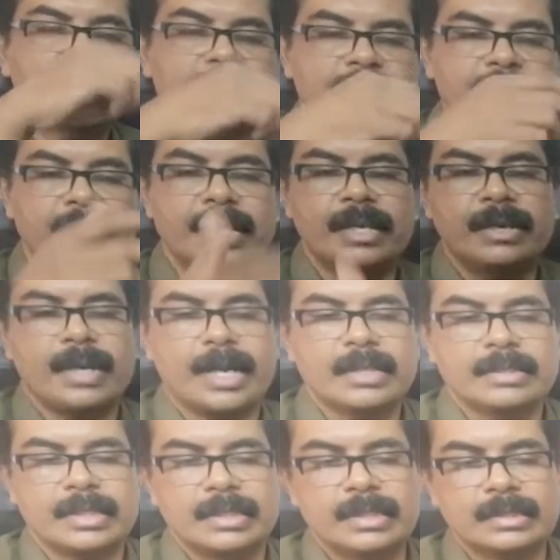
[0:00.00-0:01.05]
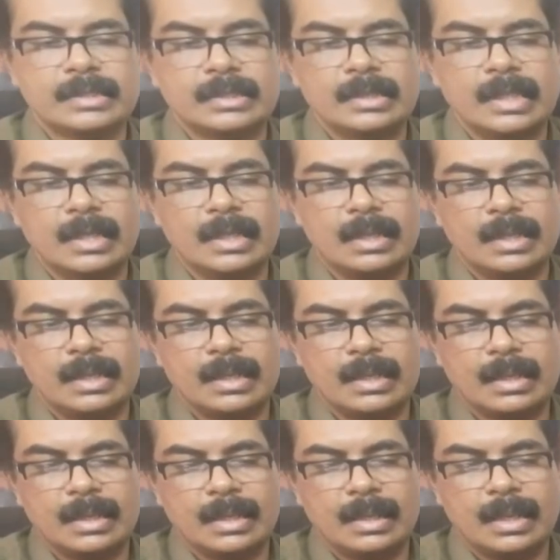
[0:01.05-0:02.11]
means, see, you can see this, the
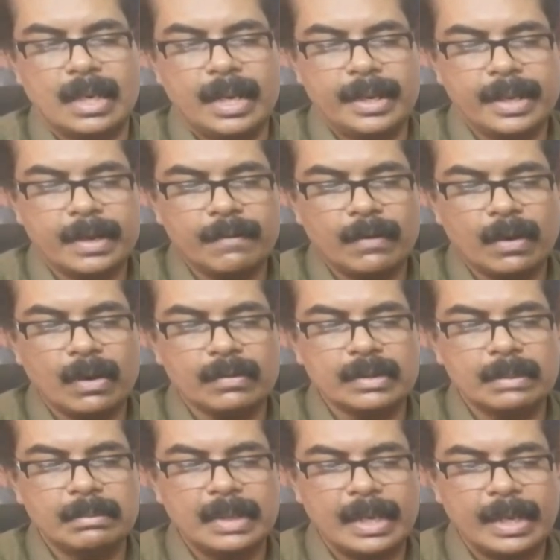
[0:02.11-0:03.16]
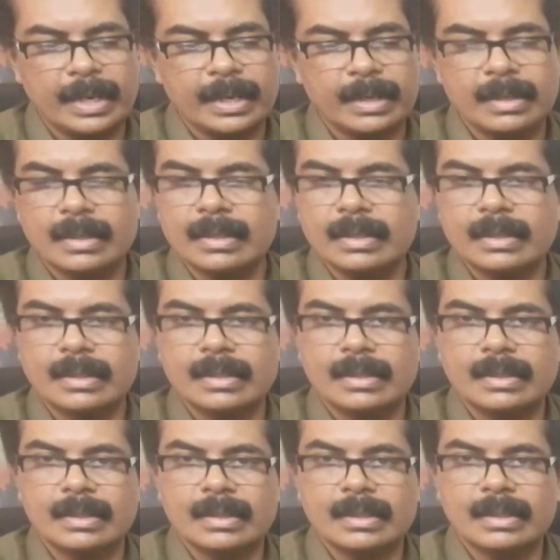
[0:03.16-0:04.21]
anterior wall of the bag
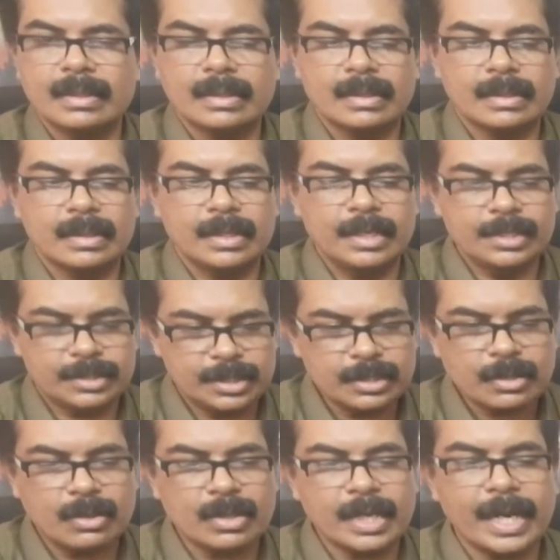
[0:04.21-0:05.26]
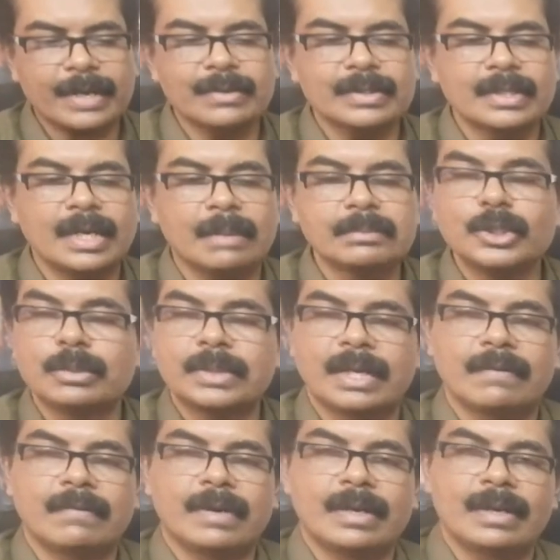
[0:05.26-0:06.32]
is in contact with the
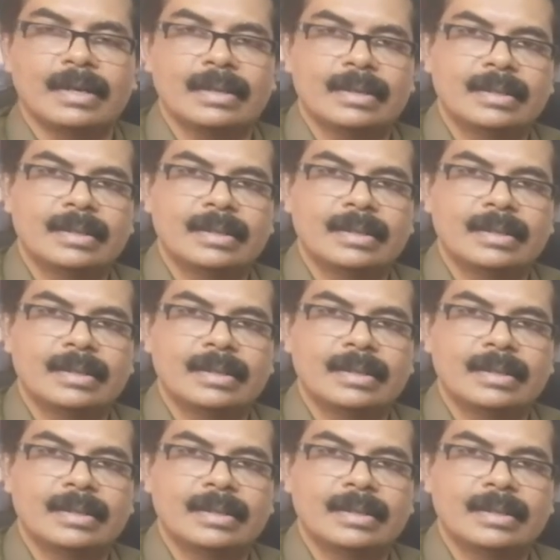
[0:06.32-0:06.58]
abdominal wall,